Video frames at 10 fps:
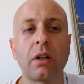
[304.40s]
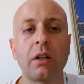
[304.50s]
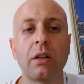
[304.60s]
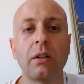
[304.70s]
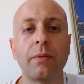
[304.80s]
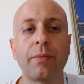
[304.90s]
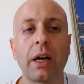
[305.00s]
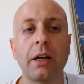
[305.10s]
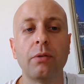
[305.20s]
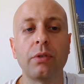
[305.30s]

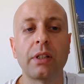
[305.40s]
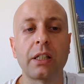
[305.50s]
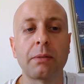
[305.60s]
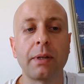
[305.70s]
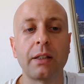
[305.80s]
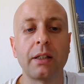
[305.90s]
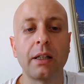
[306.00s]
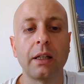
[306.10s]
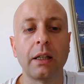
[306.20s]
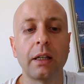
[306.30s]
I was
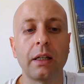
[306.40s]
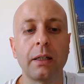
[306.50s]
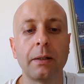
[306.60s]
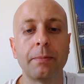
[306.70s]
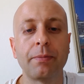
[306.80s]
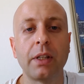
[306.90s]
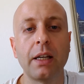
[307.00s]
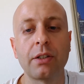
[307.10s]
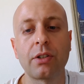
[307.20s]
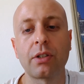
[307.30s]
expecting,
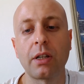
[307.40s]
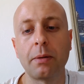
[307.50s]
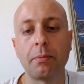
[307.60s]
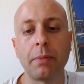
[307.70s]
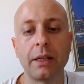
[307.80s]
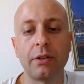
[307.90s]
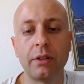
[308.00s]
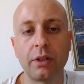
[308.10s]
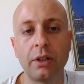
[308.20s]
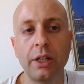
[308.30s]
yes, some better
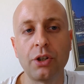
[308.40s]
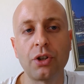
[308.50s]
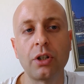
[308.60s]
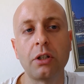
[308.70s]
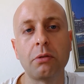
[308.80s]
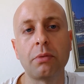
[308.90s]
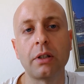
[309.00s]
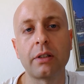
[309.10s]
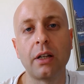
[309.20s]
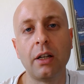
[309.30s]
iteration,
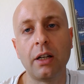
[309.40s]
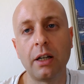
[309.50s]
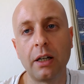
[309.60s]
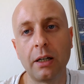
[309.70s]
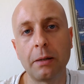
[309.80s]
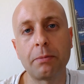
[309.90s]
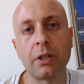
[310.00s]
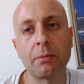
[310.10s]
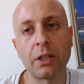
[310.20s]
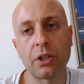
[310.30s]
but
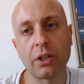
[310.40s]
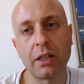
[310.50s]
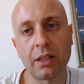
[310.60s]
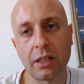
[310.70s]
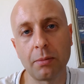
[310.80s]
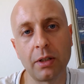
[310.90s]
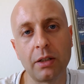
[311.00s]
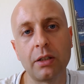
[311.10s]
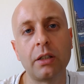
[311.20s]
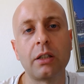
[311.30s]
pretty much a
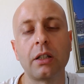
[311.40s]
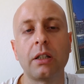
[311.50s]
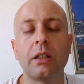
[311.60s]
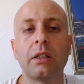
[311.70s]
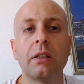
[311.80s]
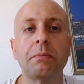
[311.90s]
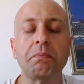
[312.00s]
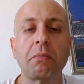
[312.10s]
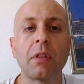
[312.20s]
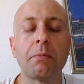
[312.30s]
similar
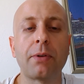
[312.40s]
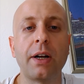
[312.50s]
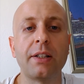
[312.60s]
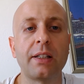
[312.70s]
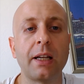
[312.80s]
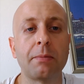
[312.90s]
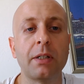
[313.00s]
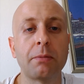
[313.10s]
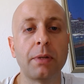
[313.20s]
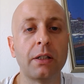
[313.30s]
price
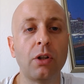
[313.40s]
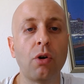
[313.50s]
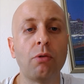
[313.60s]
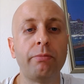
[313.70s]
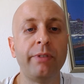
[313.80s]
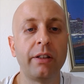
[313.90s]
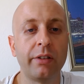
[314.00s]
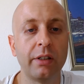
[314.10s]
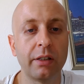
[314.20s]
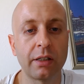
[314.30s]
segment. But no, with
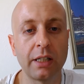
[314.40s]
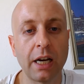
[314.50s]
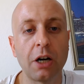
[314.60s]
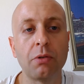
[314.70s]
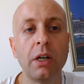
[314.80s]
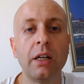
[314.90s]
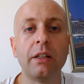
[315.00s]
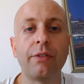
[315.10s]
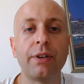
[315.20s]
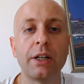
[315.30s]
this now
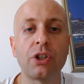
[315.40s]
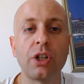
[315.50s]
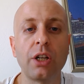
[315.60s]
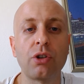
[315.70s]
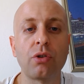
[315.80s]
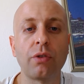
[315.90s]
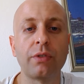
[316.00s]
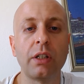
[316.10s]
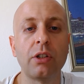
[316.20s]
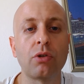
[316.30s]
differentiation of
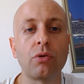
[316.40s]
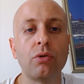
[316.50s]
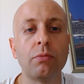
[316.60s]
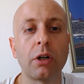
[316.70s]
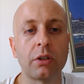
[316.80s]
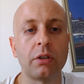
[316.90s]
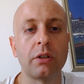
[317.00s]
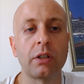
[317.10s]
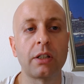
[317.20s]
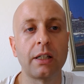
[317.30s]
these two
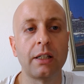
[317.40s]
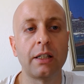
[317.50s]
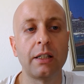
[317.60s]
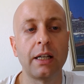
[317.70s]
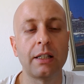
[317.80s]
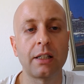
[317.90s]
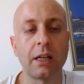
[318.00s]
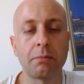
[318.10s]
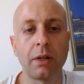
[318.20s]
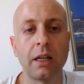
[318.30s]
models, 10 and
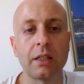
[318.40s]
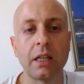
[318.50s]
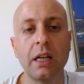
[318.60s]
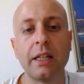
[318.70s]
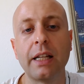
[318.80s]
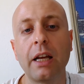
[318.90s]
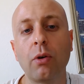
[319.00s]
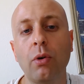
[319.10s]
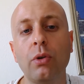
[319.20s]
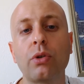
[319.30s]
10 Plus, they
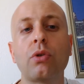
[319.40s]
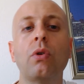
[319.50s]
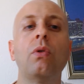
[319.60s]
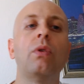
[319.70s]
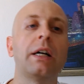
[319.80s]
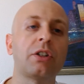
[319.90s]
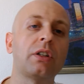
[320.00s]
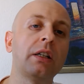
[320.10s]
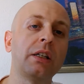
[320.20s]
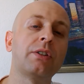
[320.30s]
also
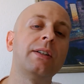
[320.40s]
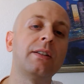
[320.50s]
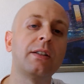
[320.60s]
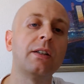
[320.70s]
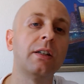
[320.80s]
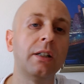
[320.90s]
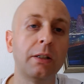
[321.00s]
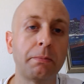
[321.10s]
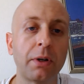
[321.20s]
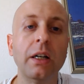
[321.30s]
actually increased
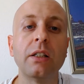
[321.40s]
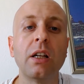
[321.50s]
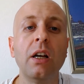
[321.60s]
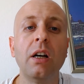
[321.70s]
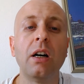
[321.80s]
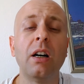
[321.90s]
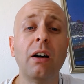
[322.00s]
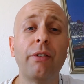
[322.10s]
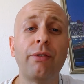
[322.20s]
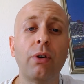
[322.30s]
the price
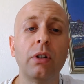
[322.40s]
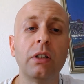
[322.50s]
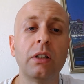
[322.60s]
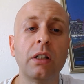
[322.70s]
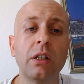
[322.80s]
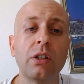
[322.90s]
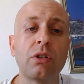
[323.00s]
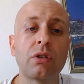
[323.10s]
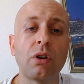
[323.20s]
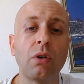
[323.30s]
further.
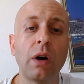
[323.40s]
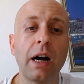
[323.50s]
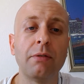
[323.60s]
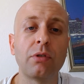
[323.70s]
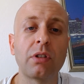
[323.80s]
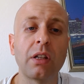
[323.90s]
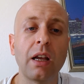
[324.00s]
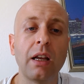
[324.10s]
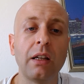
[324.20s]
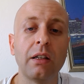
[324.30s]
So I would
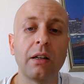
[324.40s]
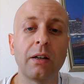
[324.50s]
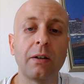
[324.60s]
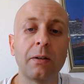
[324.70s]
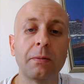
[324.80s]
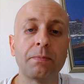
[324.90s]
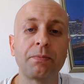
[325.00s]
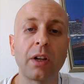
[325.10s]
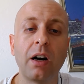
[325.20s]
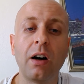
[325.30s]
say,
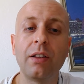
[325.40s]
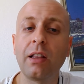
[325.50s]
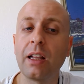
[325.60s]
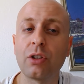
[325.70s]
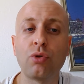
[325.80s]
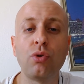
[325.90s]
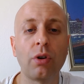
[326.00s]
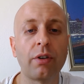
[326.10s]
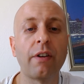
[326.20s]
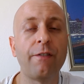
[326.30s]
unless
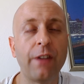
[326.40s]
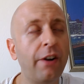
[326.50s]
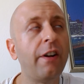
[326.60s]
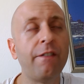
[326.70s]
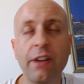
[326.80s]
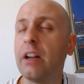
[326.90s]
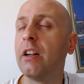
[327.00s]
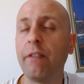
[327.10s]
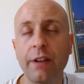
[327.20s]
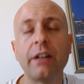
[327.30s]
you're a very,
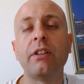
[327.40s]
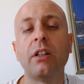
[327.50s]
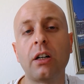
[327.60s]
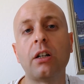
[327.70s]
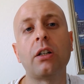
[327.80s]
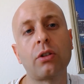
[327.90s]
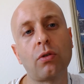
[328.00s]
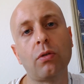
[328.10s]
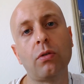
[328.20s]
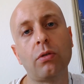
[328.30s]
very, very
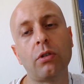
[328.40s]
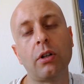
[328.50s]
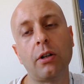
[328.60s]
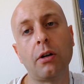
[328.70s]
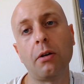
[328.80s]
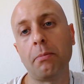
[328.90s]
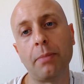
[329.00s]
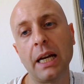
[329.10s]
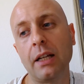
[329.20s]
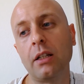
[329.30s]
hardcore
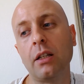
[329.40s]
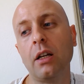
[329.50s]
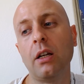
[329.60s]
pen